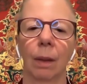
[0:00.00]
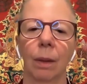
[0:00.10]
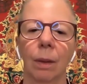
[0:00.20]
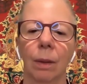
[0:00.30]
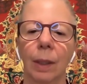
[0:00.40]

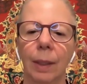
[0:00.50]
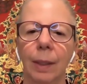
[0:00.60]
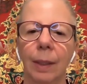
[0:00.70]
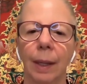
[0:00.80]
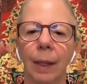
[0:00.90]
So
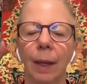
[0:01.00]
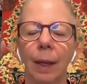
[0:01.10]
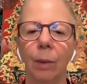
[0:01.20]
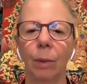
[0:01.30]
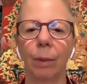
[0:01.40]
just
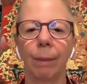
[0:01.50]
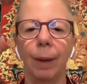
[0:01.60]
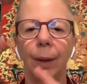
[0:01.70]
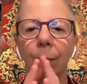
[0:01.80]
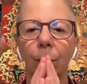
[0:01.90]
dedicate all the
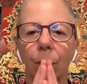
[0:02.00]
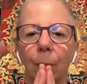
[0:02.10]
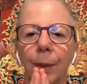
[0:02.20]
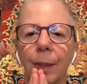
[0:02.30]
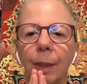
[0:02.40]
merit, all the
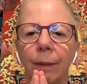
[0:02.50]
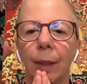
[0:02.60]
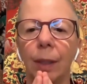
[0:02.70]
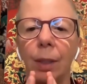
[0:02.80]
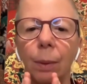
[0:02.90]
positive
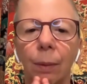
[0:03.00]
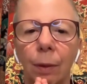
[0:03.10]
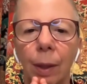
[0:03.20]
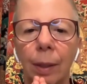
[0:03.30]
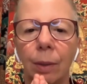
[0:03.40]
energy we've
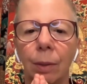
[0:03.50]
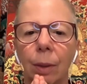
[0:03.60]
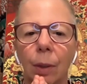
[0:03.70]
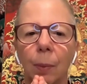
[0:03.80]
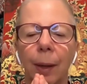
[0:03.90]
created
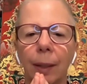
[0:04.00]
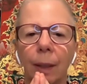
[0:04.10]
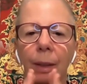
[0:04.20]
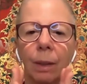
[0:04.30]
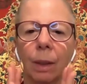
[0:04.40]
doing this
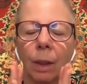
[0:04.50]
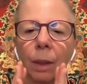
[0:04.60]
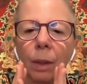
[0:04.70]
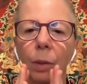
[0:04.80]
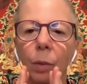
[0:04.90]
practice
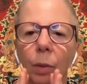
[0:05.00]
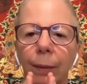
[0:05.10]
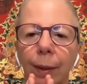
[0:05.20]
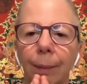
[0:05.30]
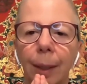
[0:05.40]
to all
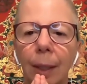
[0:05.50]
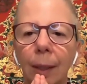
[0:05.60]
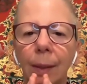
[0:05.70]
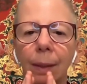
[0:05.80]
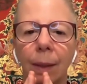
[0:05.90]
living
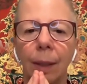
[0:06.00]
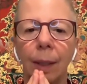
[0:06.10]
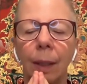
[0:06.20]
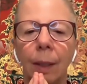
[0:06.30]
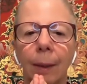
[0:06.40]
beings, and
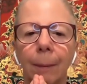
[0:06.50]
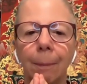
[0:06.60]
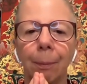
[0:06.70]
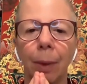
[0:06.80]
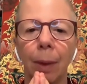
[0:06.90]
think,
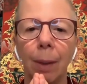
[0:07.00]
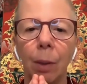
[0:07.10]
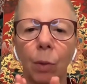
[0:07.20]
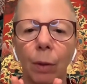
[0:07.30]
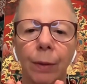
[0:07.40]
may
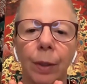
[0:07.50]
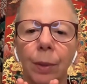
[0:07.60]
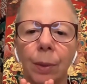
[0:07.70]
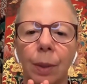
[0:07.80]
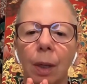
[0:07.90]
all the
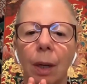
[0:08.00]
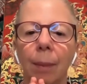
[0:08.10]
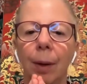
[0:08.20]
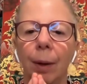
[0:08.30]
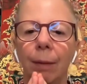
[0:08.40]
virtuous
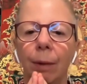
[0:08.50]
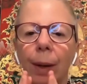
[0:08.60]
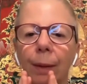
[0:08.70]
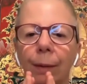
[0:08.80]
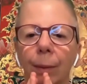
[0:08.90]
karma I've
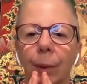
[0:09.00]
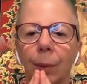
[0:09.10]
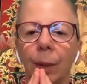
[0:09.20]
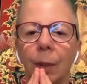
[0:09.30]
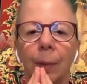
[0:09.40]
created from
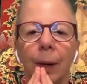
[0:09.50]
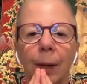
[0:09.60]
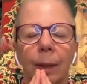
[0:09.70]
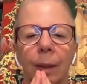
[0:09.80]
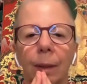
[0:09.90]
doing this
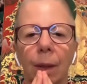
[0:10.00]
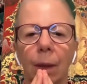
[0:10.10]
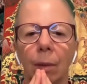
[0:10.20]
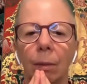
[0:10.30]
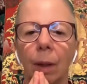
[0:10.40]
practice
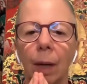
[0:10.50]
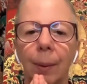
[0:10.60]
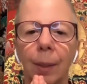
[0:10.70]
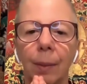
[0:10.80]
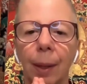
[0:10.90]

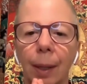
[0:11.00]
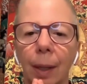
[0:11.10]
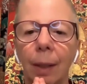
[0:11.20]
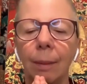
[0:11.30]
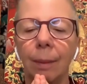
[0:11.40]
ripen as my
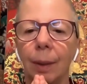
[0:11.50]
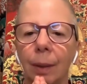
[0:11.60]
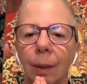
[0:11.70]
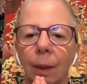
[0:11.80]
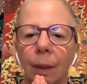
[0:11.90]

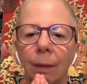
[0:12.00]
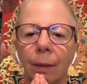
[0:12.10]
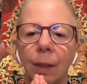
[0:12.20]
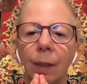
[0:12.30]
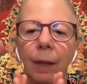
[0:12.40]
enlightenment for
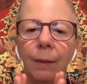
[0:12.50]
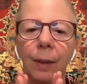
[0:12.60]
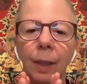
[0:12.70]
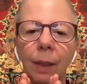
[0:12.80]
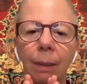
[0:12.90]
the sake of
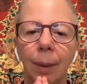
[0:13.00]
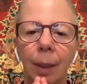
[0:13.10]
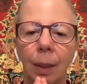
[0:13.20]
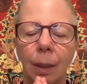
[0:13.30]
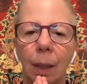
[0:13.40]
sentient
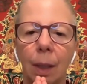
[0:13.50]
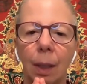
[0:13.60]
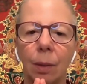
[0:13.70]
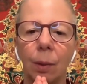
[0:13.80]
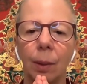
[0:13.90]
beings
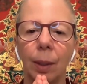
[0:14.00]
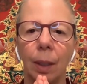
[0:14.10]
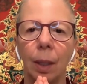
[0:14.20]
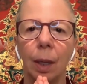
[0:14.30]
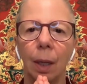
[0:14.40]
as
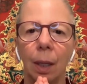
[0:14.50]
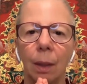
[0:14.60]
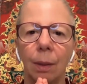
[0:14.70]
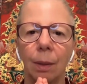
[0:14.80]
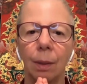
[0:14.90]
quickly
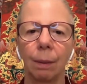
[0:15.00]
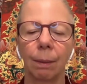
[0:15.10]
as